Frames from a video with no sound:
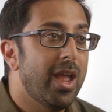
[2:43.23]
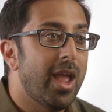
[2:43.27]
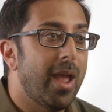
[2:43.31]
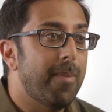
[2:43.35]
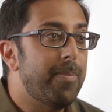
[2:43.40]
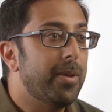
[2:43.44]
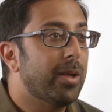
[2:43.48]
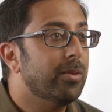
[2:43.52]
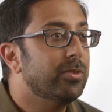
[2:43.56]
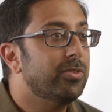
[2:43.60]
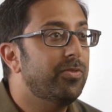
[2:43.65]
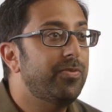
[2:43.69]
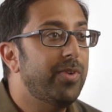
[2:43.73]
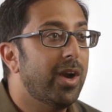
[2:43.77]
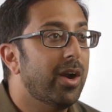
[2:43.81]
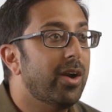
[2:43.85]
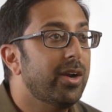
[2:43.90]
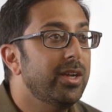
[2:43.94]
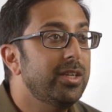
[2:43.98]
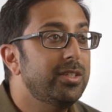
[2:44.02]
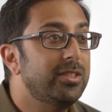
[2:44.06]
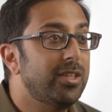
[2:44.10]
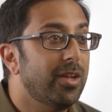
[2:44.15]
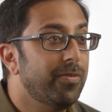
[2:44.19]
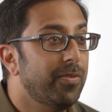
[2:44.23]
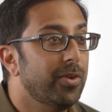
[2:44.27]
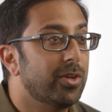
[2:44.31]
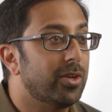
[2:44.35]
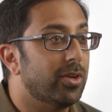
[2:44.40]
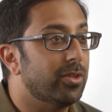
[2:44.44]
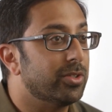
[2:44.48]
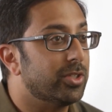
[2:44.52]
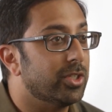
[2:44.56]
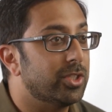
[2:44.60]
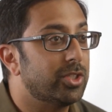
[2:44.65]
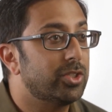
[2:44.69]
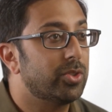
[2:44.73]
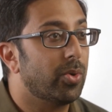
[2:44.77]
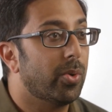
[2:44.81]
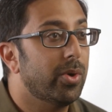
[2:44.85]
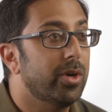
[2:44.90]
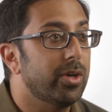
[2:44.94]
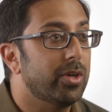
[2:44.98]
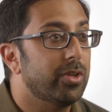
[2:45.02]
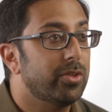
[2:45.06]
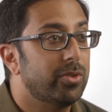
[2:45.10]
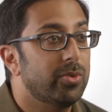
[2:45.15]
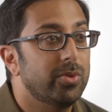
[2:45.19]
it becomes very difficult to
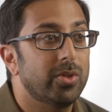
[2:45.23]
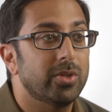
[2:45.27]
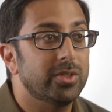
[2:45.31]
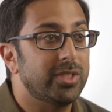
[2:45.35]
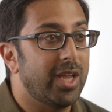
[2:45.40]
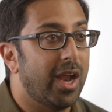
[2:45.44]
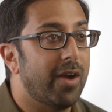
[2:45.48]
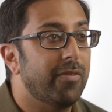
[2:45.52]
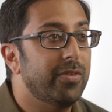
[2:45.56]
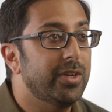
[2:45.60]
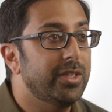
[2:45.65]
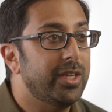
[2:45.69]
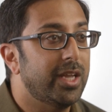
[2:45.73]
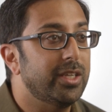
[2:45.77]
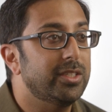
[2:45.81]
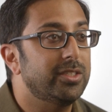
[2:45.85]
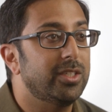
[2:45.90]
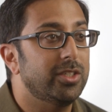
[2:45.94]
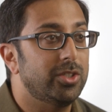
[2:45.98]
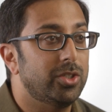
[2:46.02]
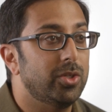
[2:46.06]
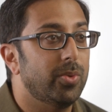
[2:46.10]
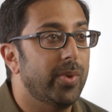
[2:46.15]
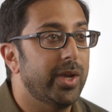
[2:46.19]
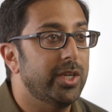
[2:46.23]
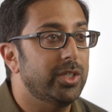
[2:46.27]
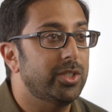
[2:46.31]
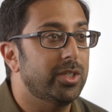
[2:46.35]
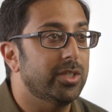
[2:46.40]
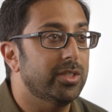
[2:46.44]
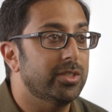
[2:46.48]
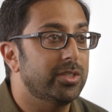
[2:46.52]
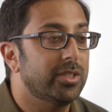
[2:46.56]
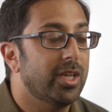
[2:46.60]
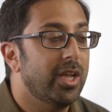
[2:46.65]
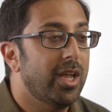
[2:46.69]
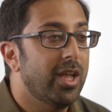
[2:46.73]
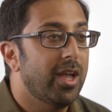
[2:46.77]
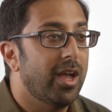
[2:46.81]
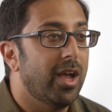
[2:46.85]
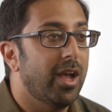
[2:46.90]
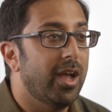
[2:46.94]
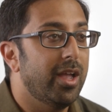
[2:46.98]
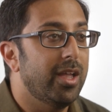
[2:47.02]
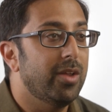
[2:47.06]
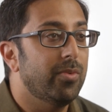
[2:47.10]
sort through those everyday situations uh,